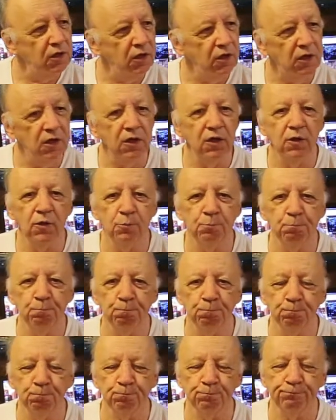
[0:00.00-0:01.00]

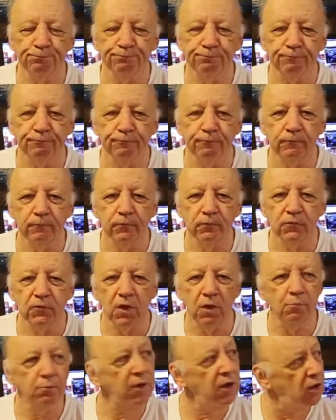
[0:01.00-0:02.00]

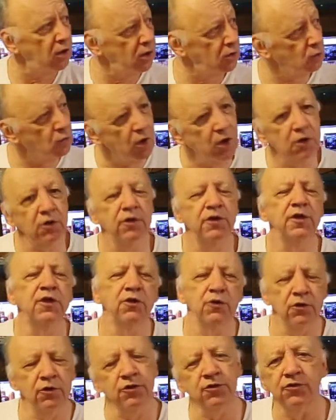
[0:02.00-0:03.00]
my hot water
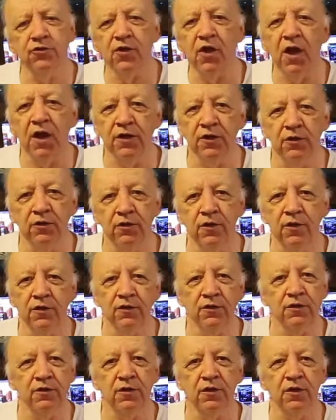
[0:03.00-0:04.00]
heater decided
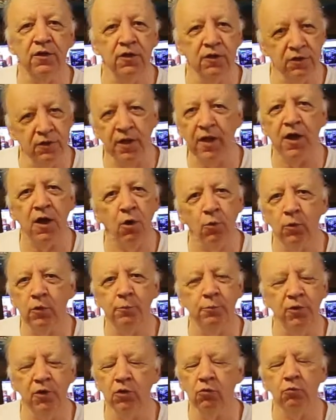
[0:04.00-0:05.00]
that now
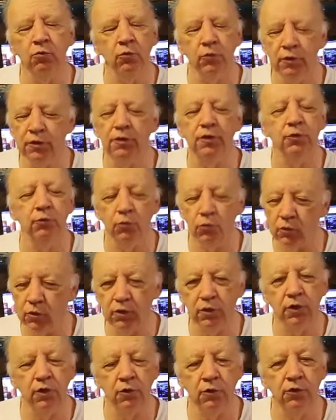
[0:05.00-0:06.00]
would be a really,
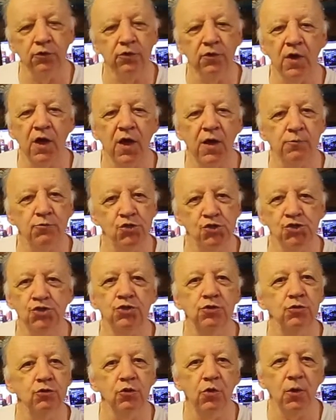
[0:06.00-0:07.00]
really good time to
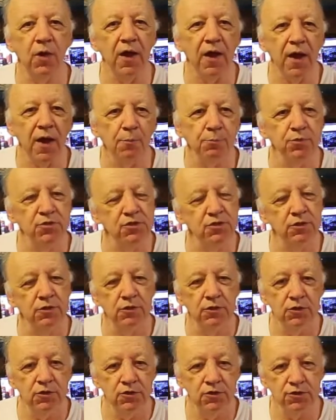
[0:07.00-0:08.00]
shoot craps.
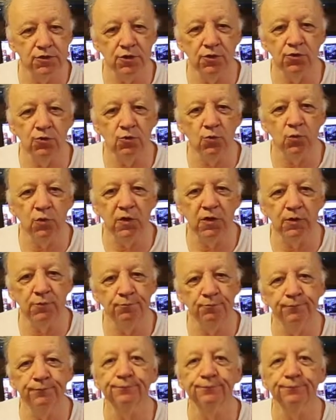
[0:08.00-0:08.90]
So